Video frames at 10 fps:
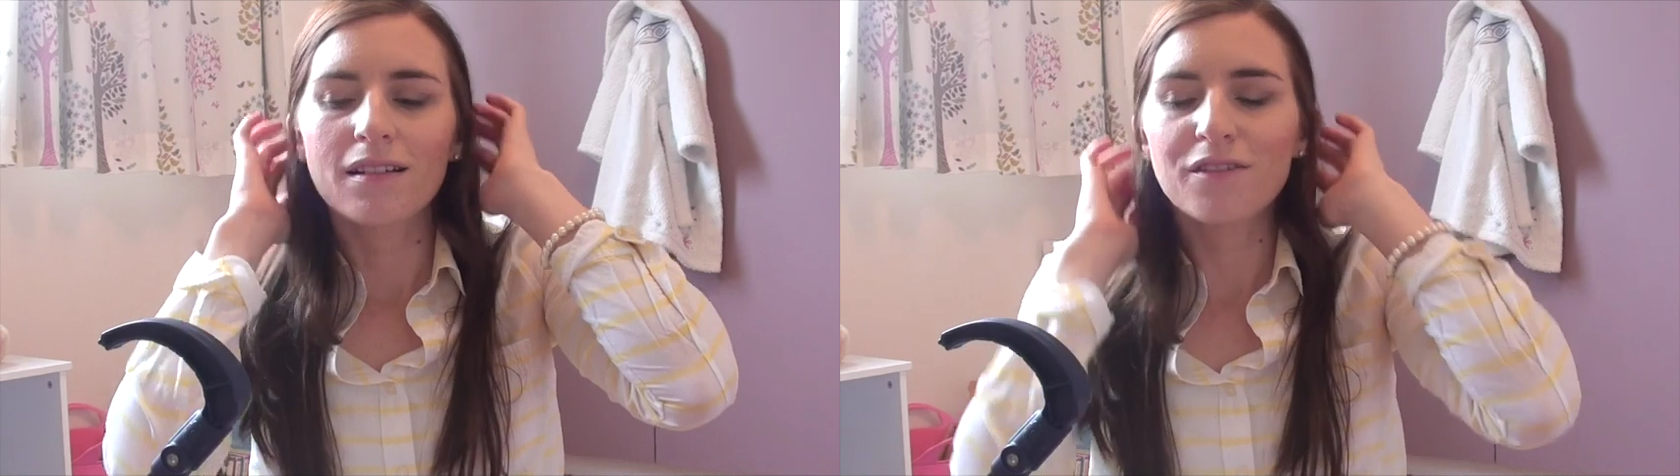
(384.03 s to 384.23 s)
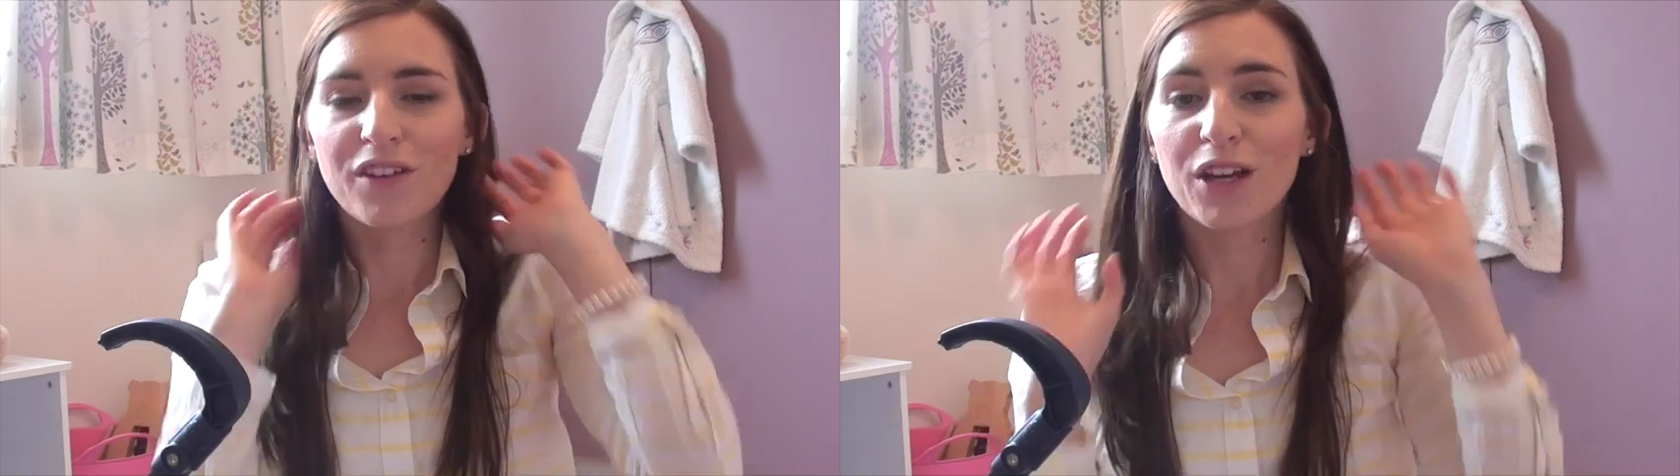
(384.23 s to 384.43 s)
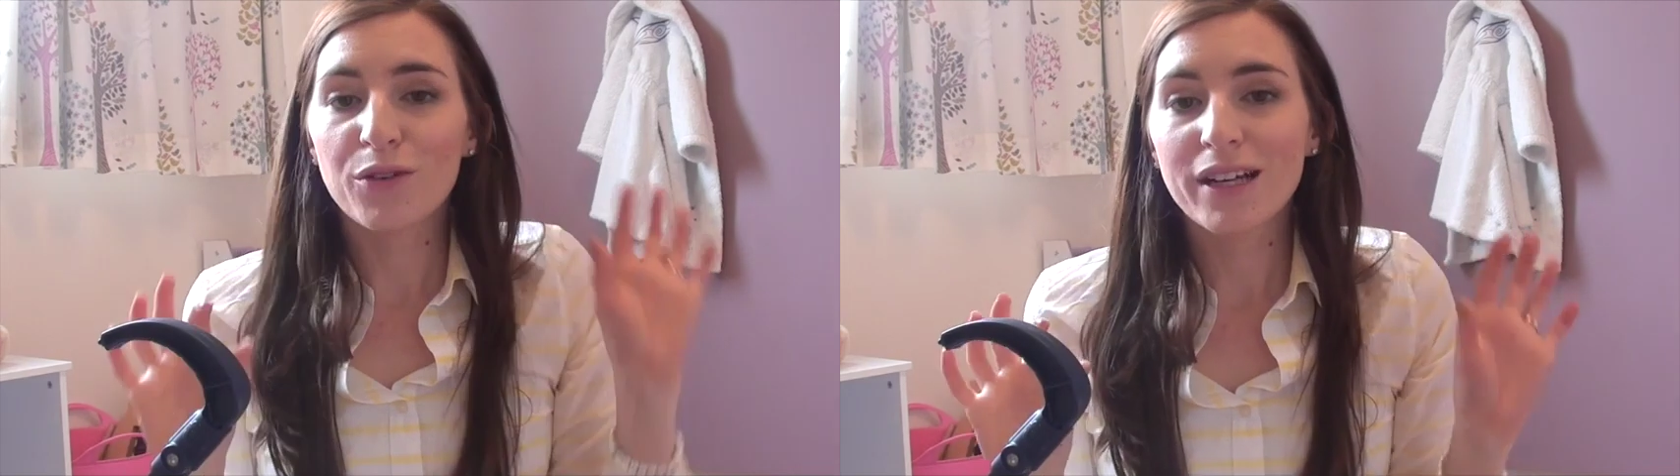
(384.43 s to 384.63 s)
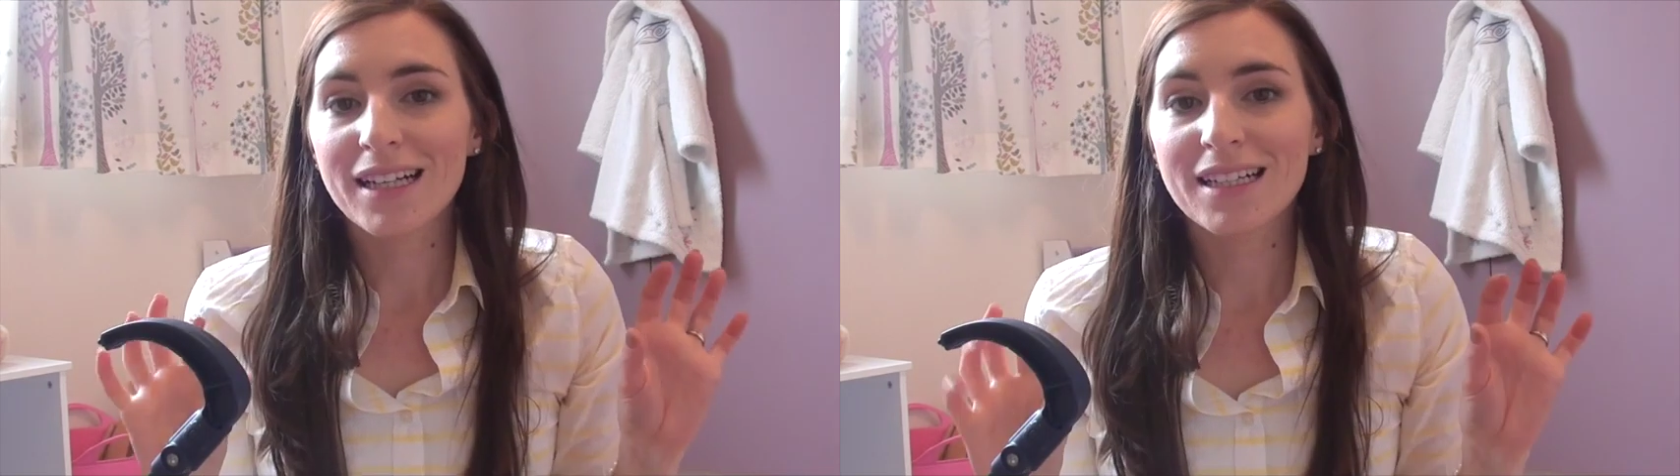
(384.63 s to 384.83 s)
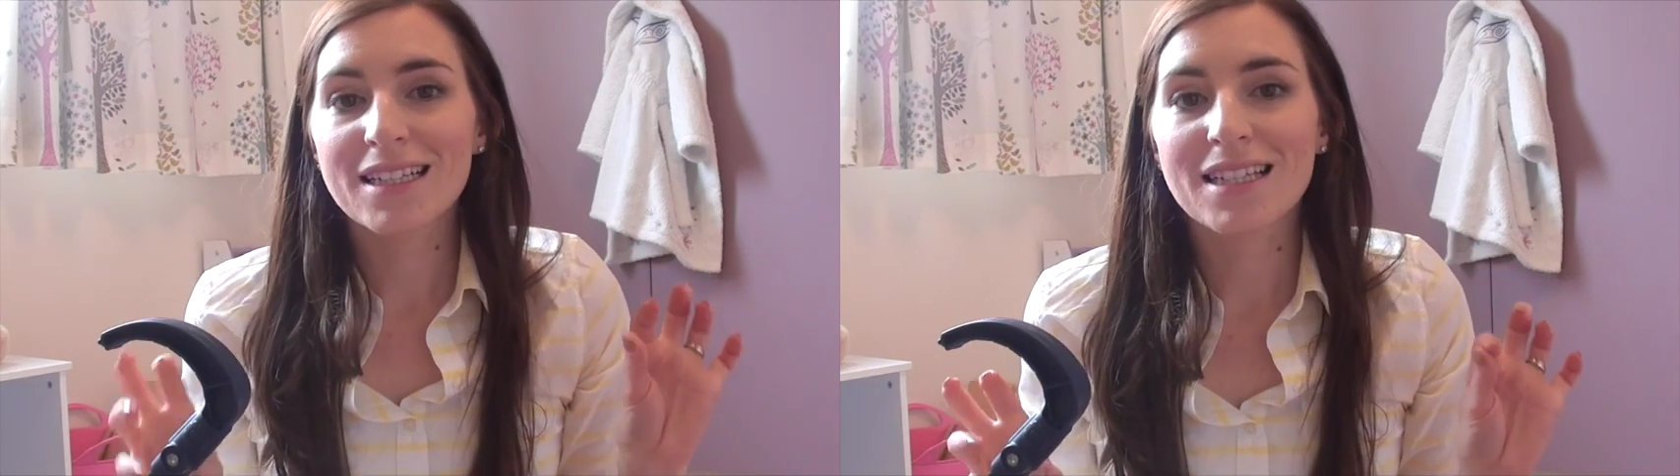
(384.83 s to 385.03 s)

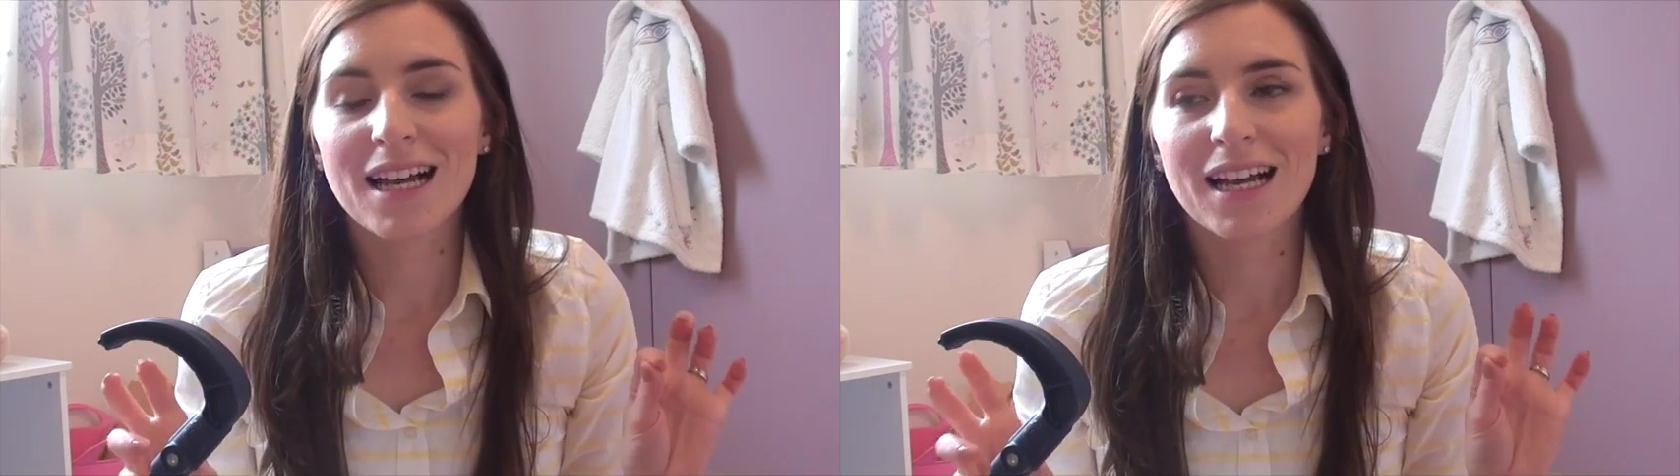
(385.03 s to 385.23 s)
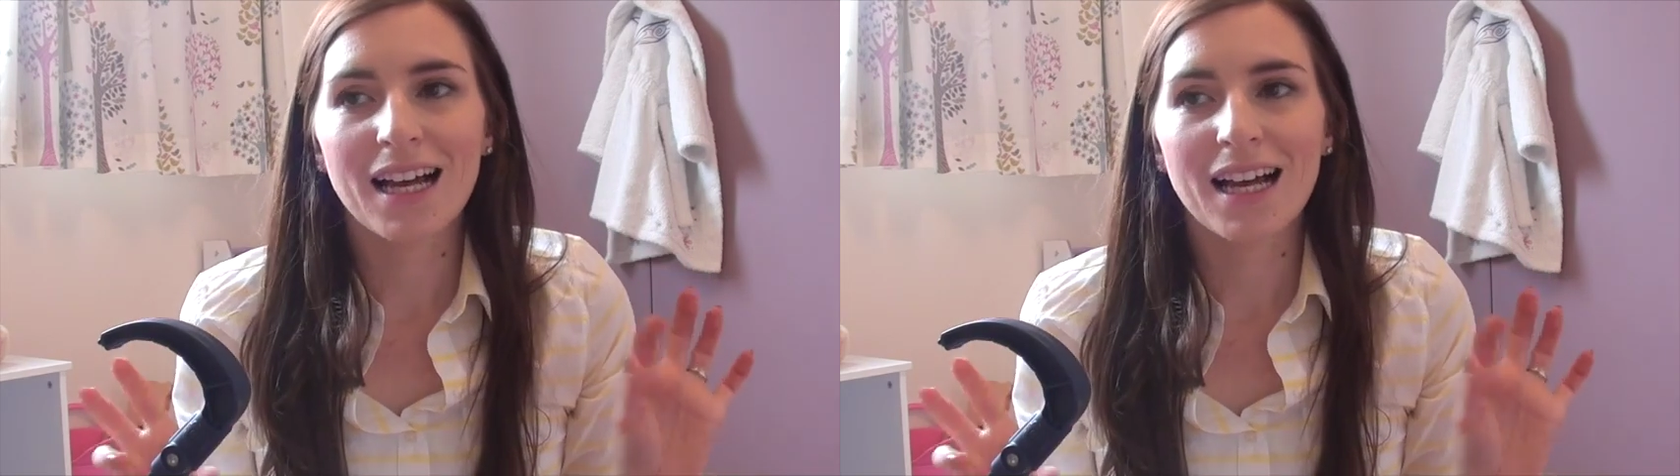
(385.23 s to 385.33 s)
figurines.